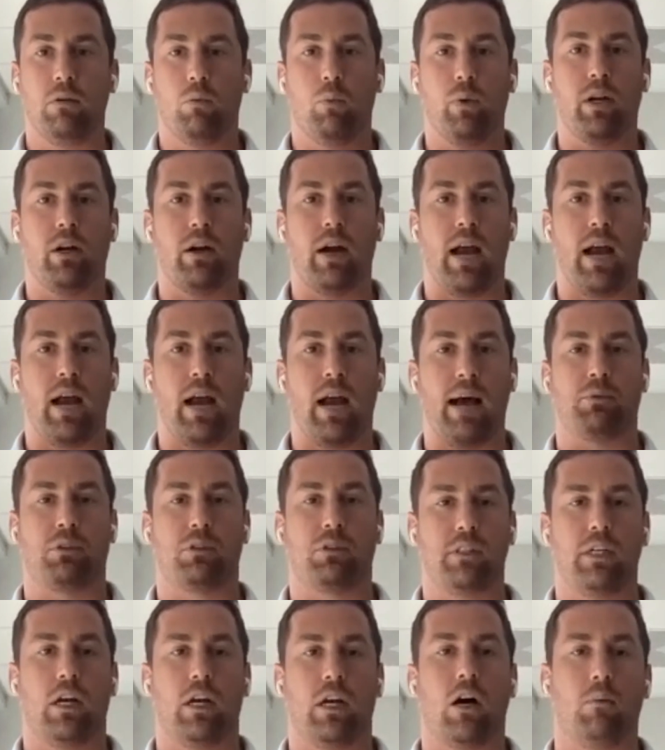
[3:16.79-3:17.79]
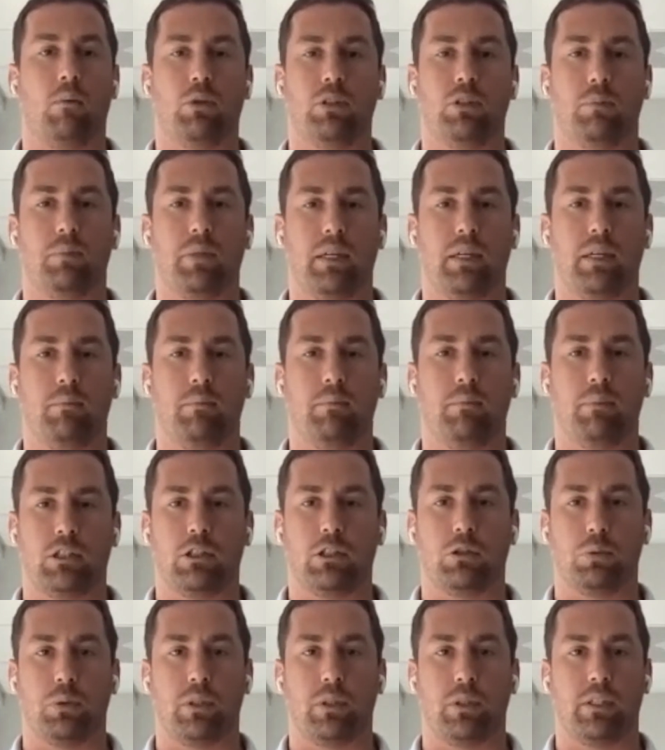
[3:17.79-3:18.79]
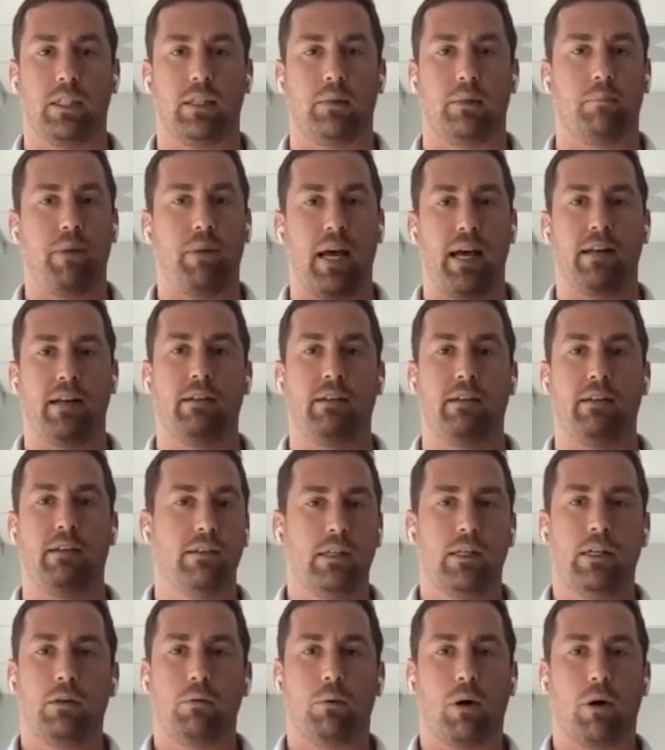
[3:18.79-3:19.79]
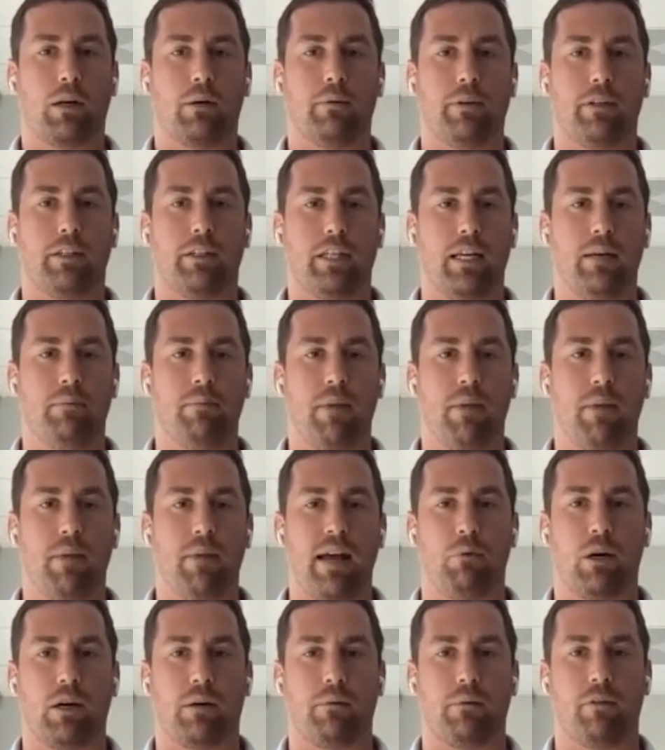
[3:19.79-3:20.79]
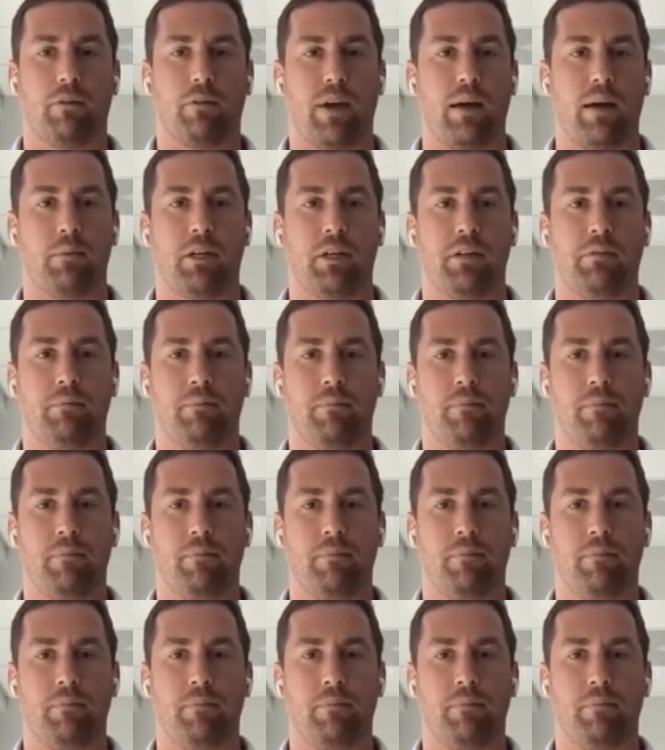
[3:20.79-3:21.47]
We are absolutely humbled to be in business with you. And Ben, welcome to the team, man. Welcome to the family.